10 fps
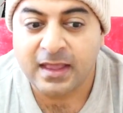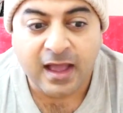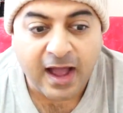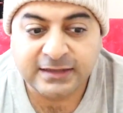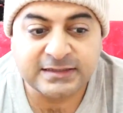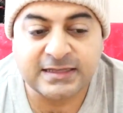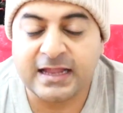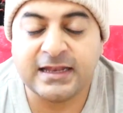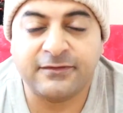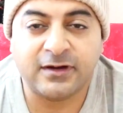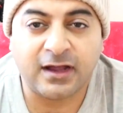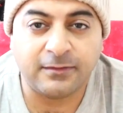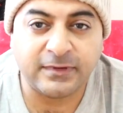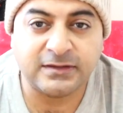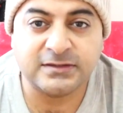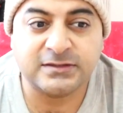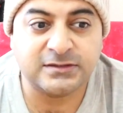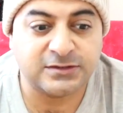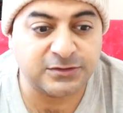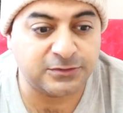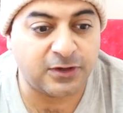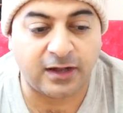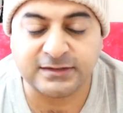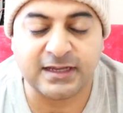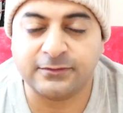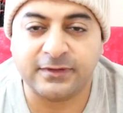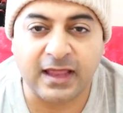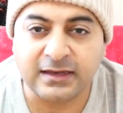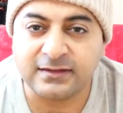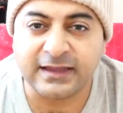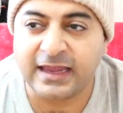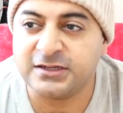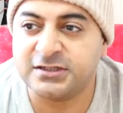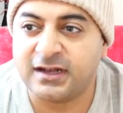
I just had never come into contact with anything Asian.